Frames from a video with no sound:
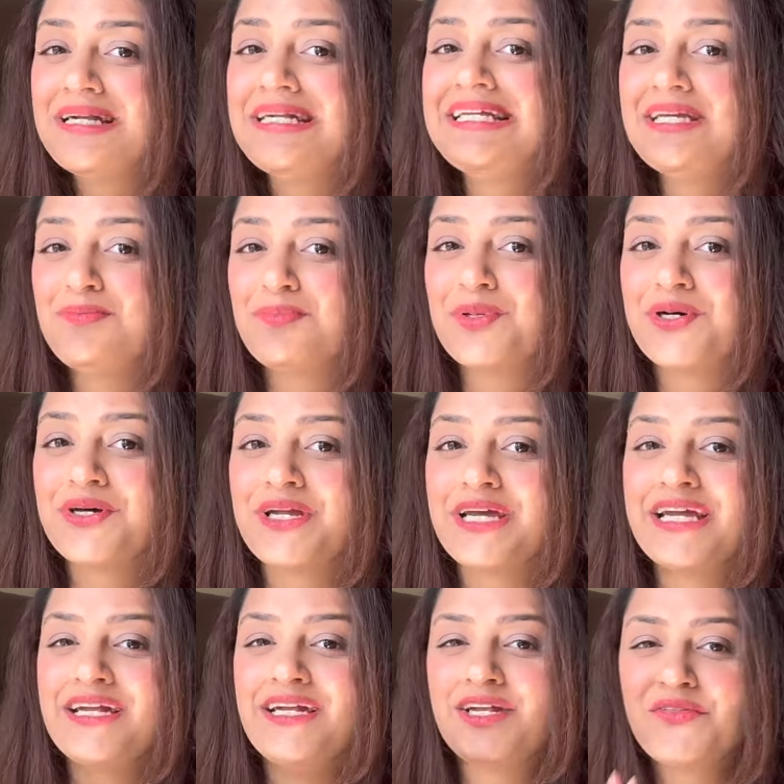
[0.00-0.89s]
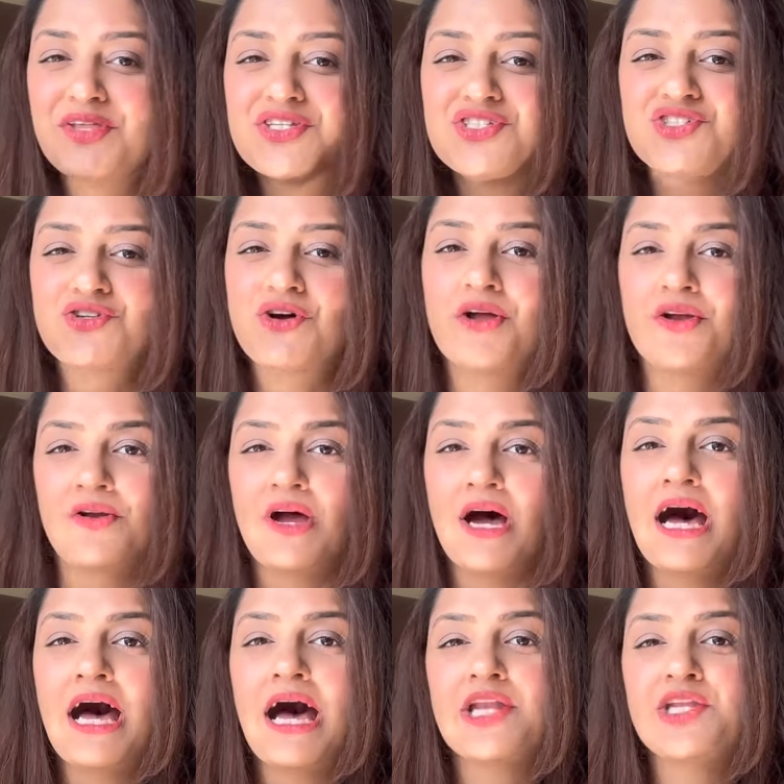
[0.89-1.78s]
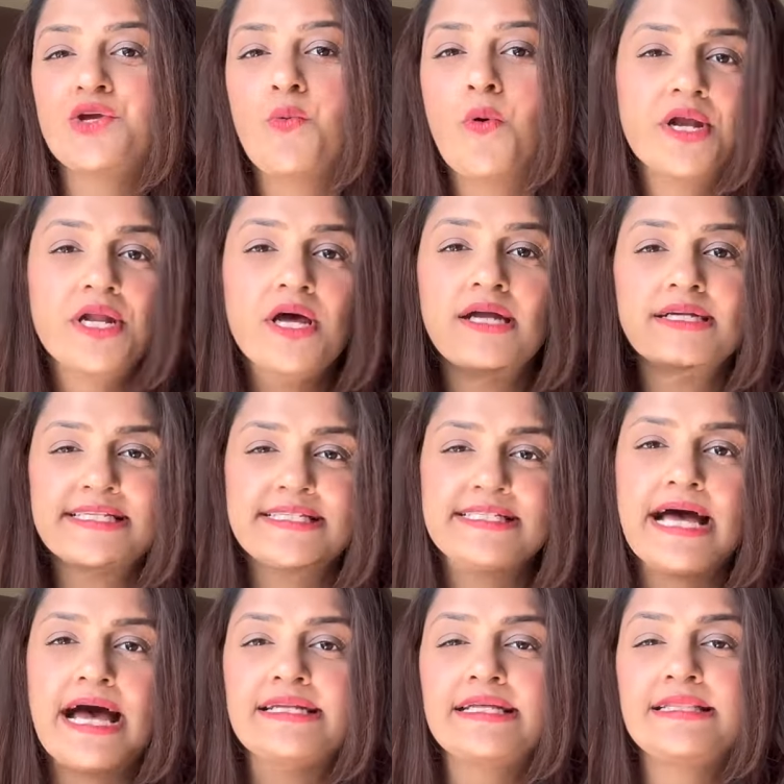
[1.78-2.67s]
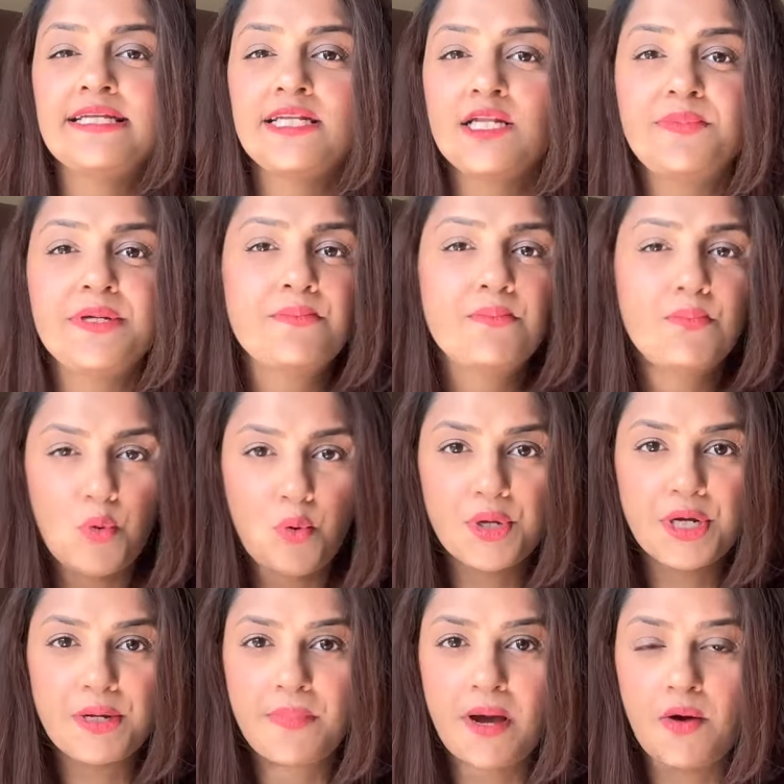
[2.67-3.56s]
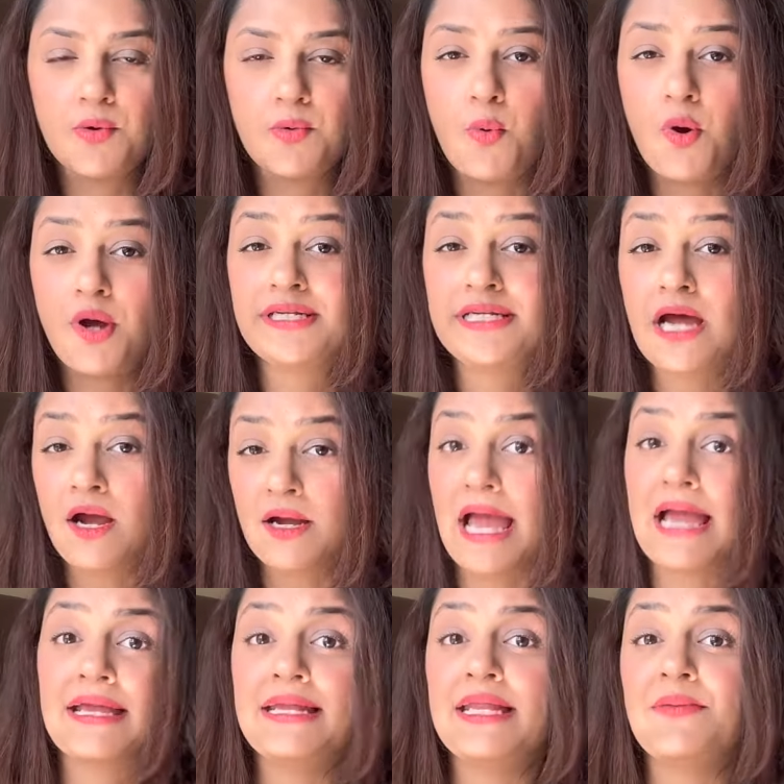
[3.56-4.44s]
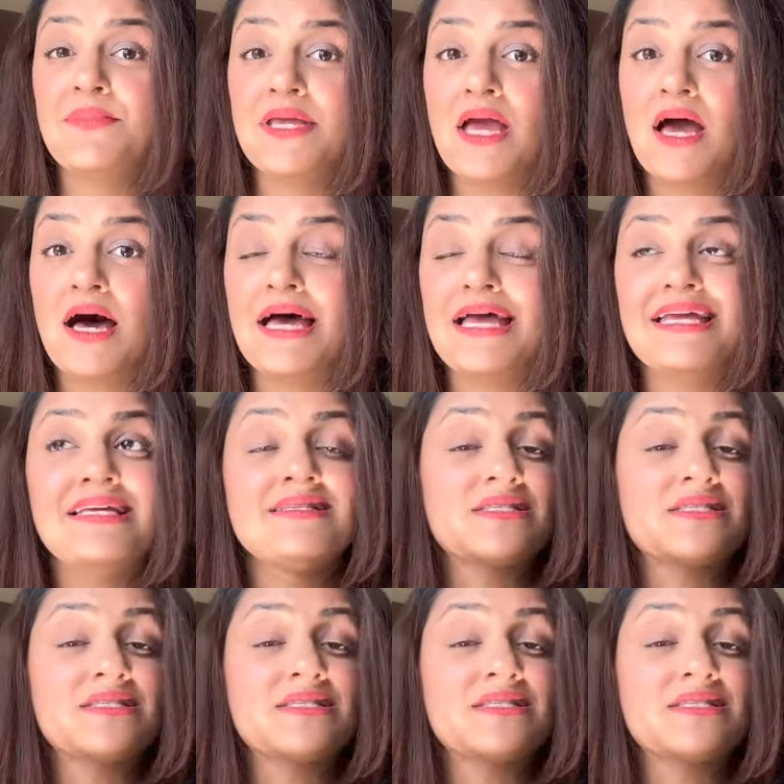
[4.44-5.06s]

deeper into this genre and you want to understand a little bit more about what dark academia is